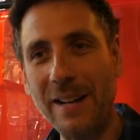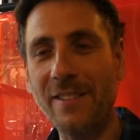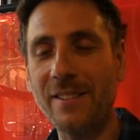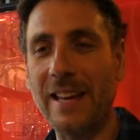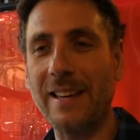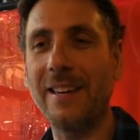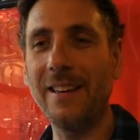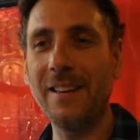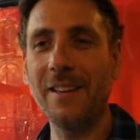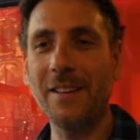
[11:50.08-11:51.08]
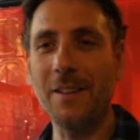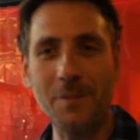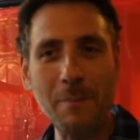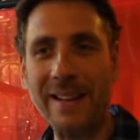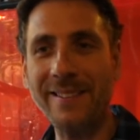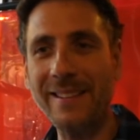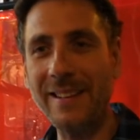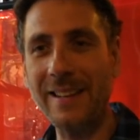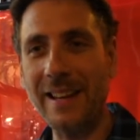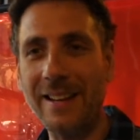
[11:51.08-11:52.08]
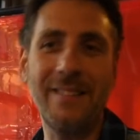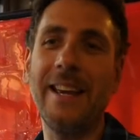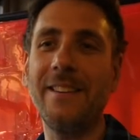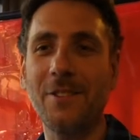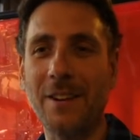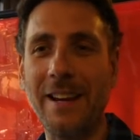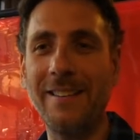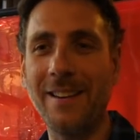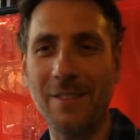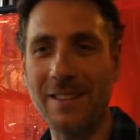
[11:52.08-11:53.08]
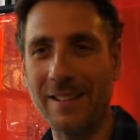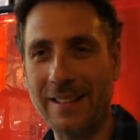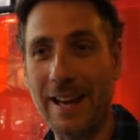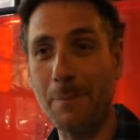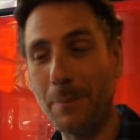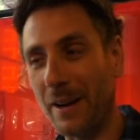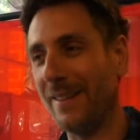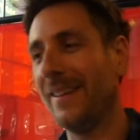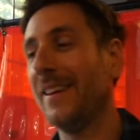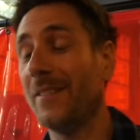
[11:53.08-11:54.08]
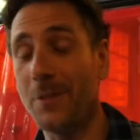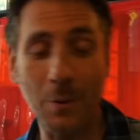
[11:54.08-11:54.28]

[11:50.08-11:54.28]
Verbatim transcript: but it's like, it's messy and it tastes great and everything like that. But if